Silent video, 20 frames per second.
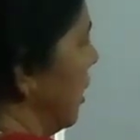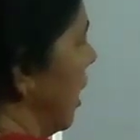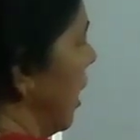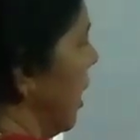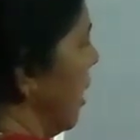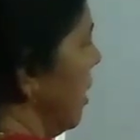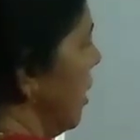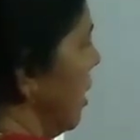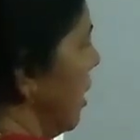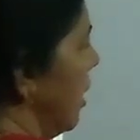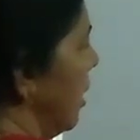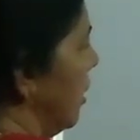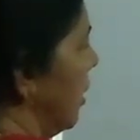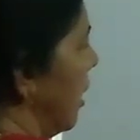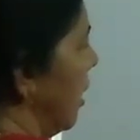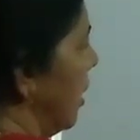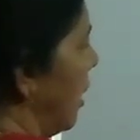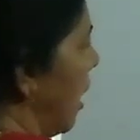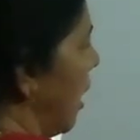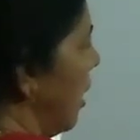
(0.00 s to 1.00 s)
then
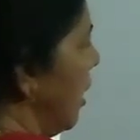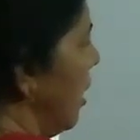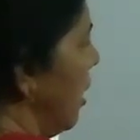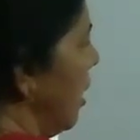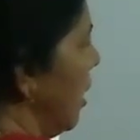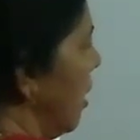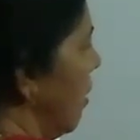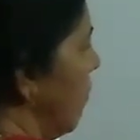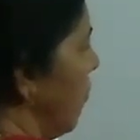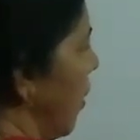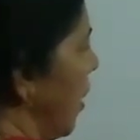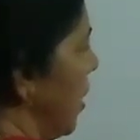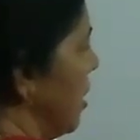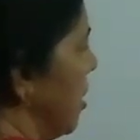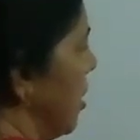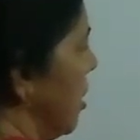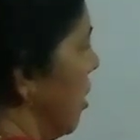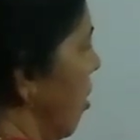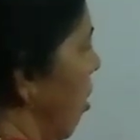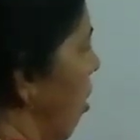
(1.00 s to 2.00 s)
the turning
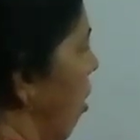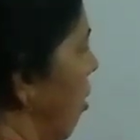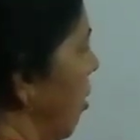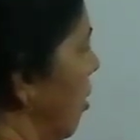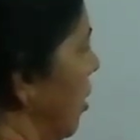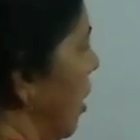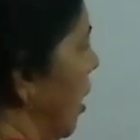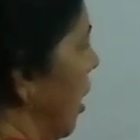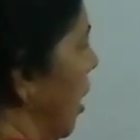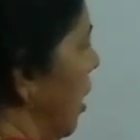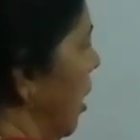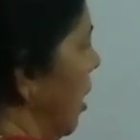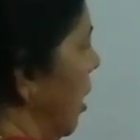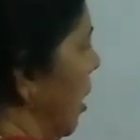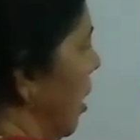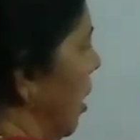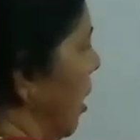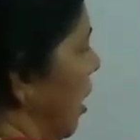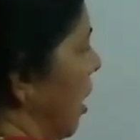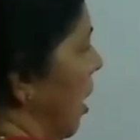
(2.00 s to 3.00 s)
effect on
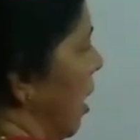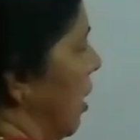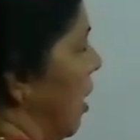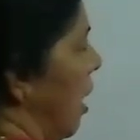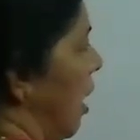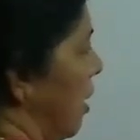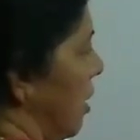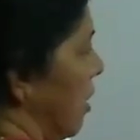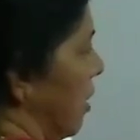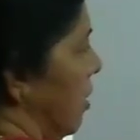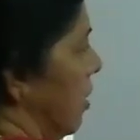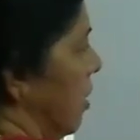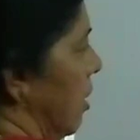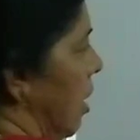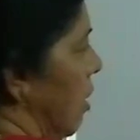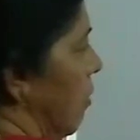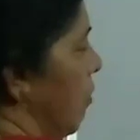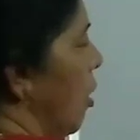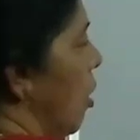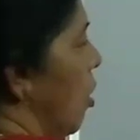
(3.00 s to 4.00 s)
the nut
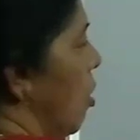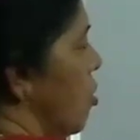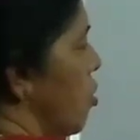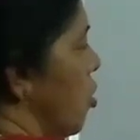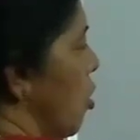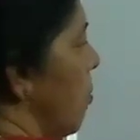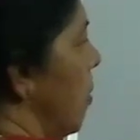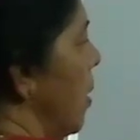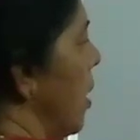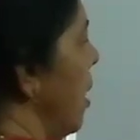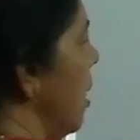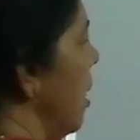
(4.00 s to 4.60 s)
will also